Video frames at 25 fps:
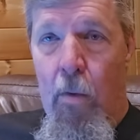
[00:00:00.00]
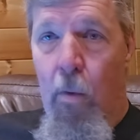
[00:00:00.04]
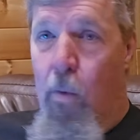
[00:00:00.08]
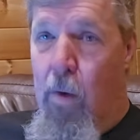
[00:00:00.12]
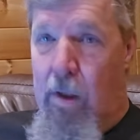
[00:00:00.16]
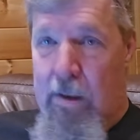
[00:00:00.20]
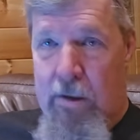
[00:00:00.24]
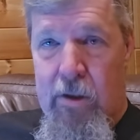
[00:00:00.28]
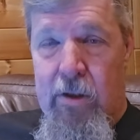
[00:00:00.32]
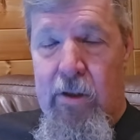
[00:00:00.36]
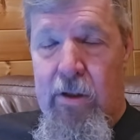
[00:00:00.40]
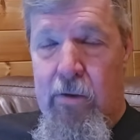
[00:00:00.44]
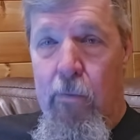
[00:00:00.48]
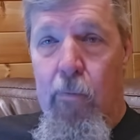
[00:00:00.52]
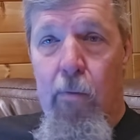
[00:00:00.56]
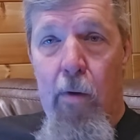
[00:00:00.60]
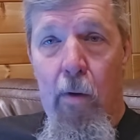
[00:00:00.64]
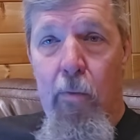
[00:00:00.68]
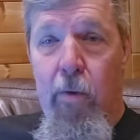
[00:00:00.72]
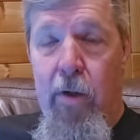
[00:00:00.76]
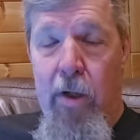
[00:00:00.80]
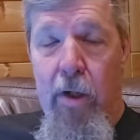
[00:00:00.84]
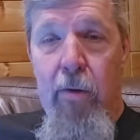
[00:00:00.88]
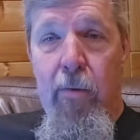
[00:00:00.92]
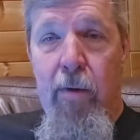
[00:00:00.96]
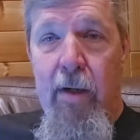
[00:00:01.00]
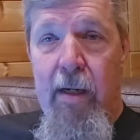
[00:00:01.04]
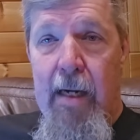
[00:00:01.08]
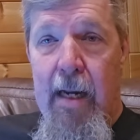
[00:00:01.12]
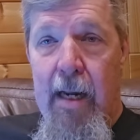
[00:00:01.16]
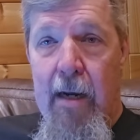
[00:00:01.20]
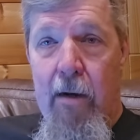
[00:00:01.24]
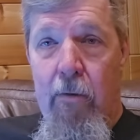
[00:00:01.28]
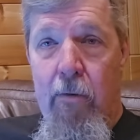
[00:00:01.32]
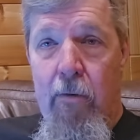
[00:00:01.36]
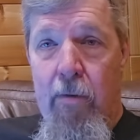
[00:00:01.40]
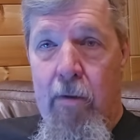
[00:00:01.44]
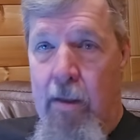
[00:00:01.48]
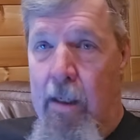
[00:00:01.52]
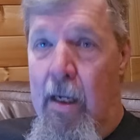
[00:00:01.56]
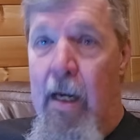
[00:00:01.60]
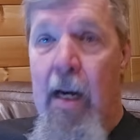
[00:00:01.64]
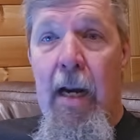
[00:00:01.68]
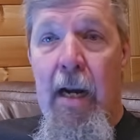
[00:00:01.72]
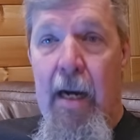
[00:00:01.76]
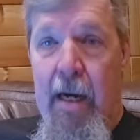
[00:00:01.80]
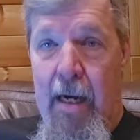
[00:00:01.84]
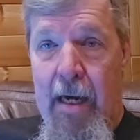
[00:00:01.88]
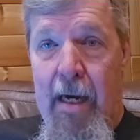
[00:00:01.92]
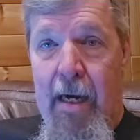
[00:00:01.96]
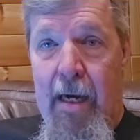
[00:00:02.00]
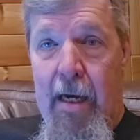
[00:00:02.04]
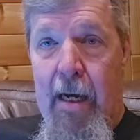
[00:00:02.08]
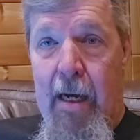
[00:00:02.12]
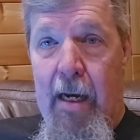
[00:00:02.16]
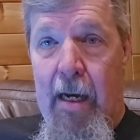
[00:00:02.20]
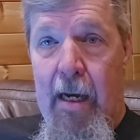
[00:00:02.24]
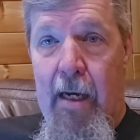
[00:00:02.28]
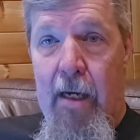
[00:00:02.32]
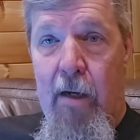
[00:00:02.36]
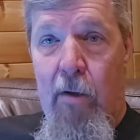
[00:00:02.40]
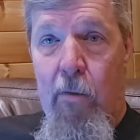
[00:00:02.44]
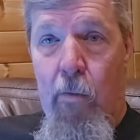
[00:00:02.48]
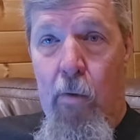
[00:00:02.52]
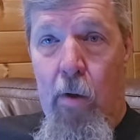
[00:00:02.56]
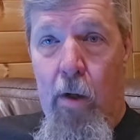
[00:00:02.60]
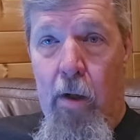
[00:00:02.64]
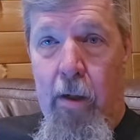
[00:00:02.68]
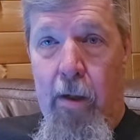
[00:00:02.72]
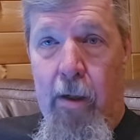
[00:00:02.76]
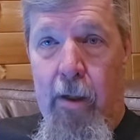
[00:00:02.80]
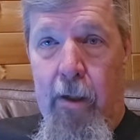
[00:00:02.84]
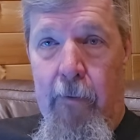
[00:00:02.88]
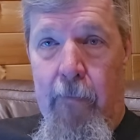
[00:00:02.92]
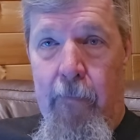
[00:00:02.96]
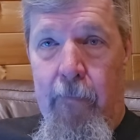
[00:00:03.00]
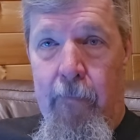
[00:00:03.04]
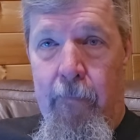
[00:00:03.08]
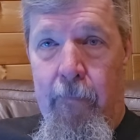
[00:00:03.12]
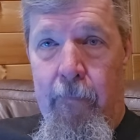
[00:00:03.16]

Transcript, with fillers: what's what we're doing now ain't working.